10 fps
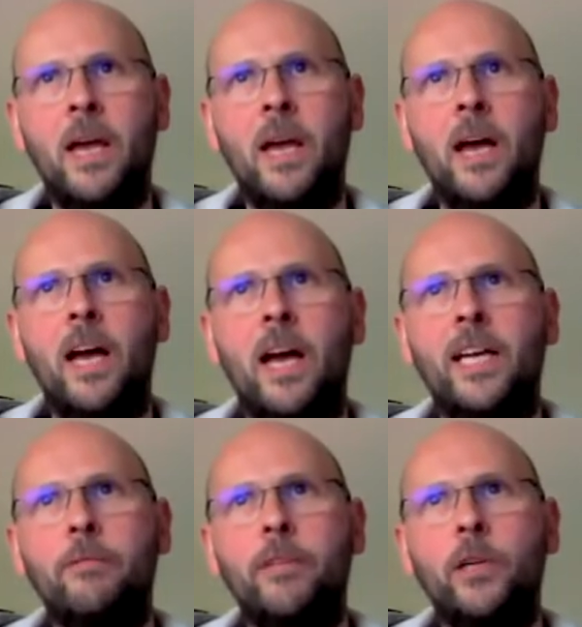I kind of
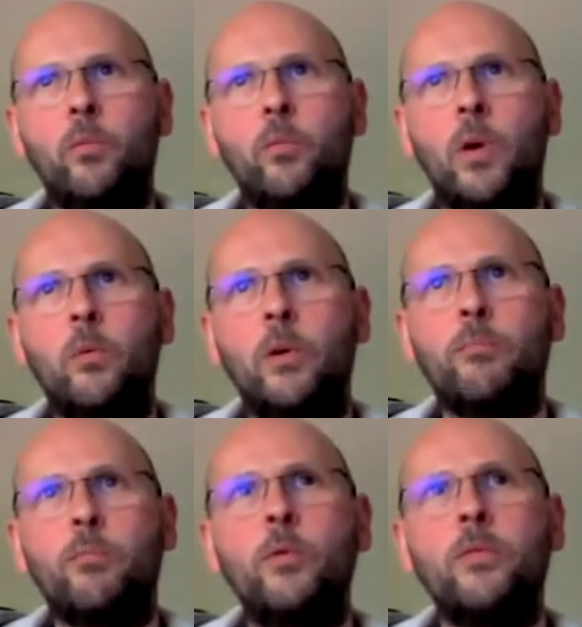figured, well, we've
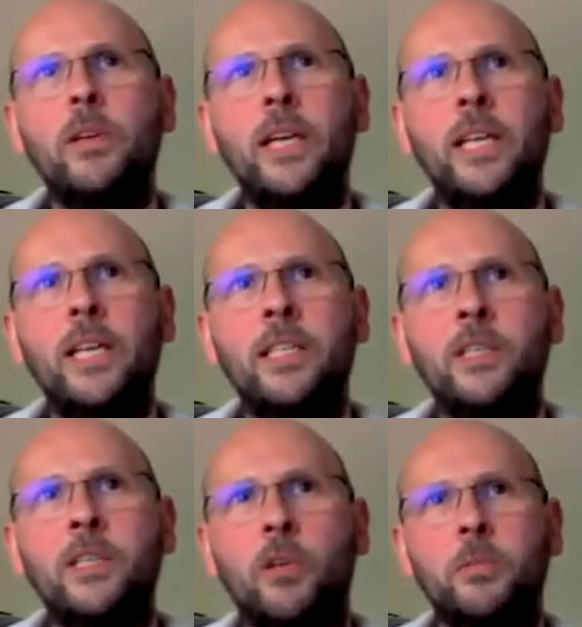proven it is possible to
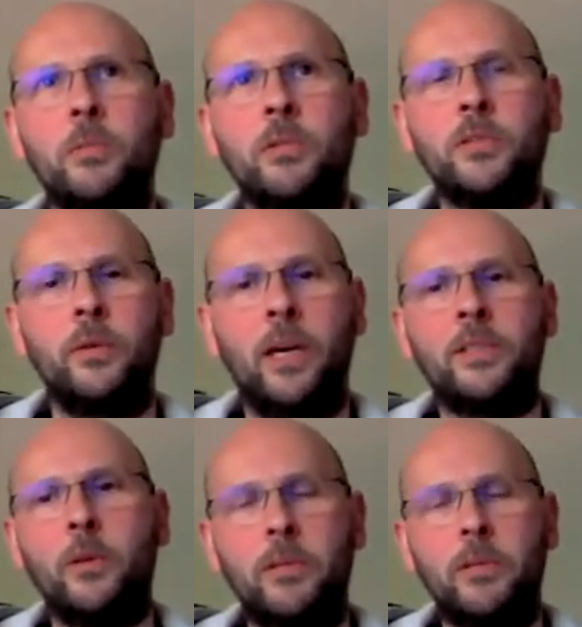do that on a BBC
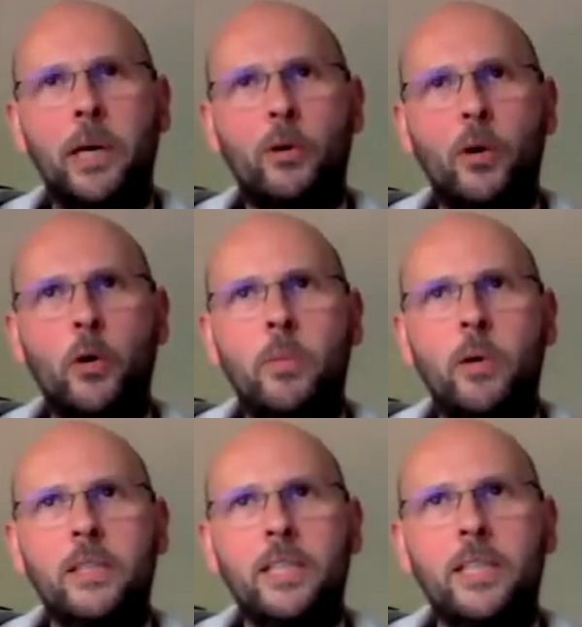Micro, but
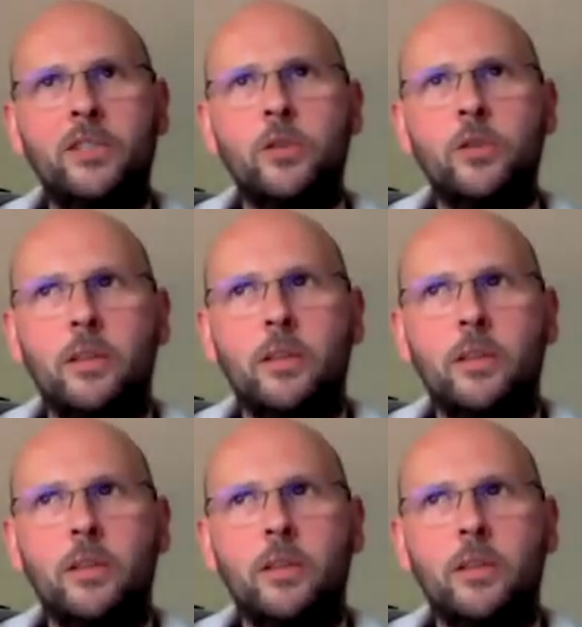it's not a